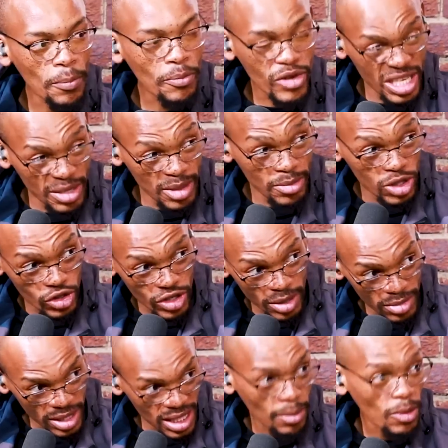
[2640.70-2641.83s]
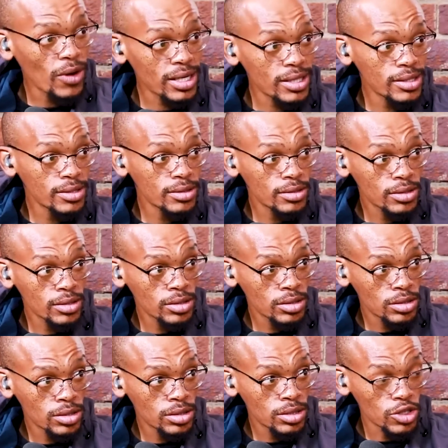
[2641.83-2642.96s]
premium streams, number one,
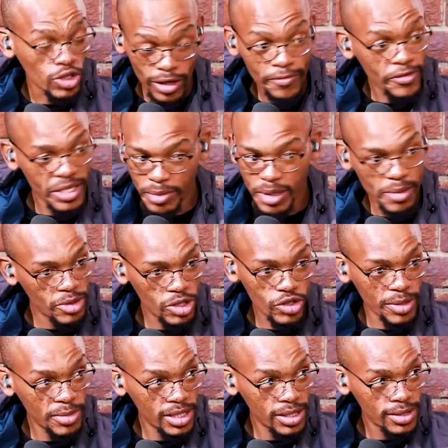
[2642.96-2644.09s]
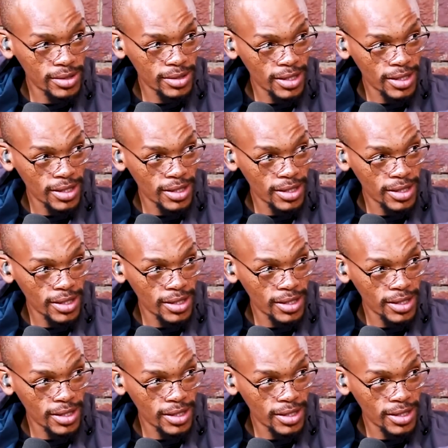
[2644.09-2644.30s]
not freemium streams.